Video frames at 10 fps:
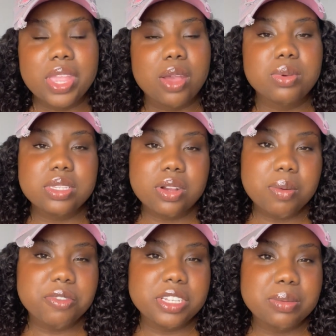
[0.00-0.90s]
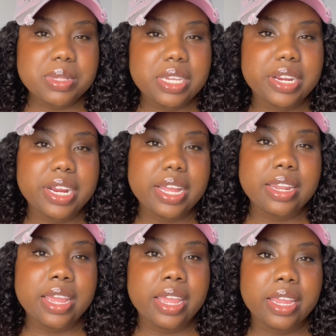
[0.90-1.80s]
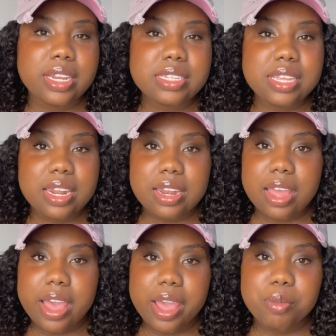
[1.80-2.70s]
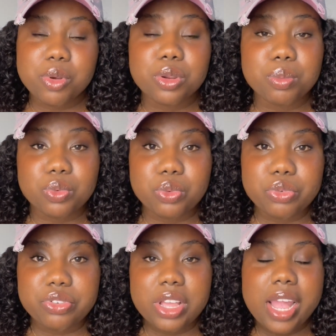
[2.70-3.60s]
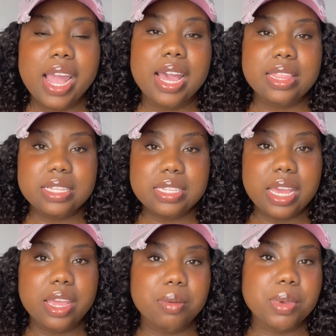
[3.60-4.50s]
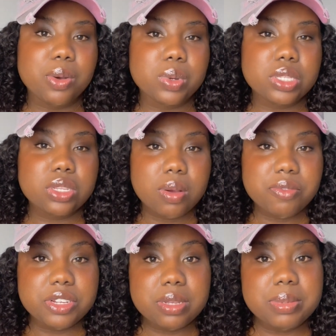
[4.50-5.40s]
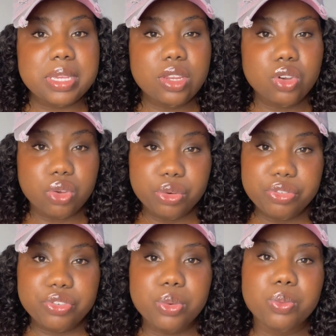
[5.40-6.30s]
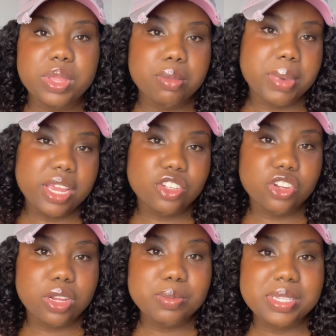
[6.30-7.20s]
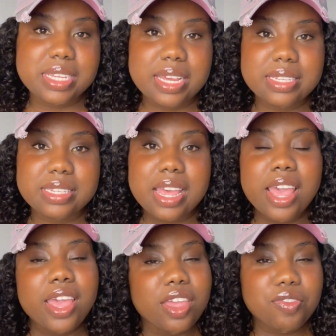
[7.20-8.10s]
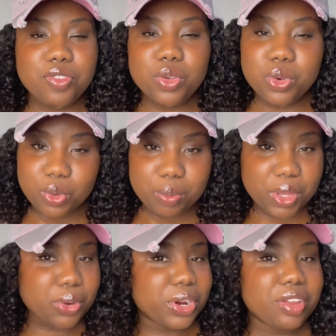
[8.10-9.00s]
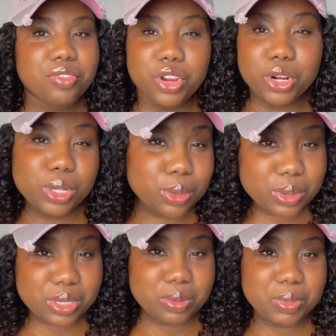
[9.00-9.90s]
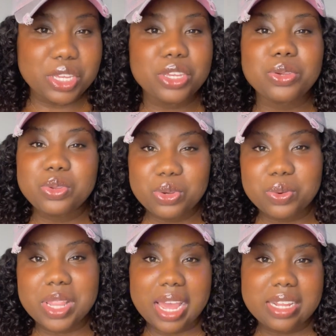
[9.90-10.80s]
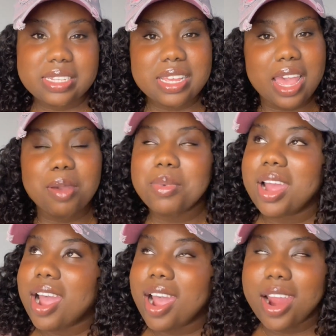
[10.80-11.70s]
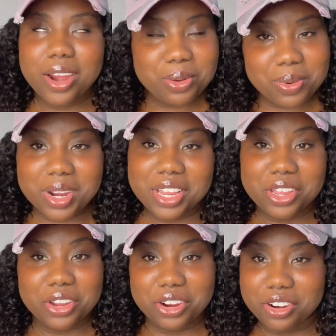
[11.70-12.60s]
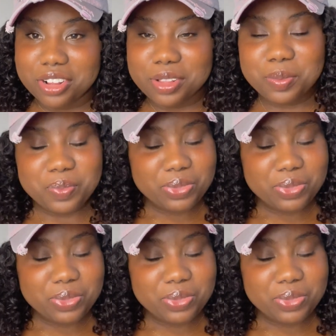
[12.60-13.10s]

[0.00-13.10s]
I wasn't comfortable there, and I decided that I'm gonna move. At the time, I was comfortable enough with my jobs, because if you know me or if you're close to me, you know that I'm a hard-working girl.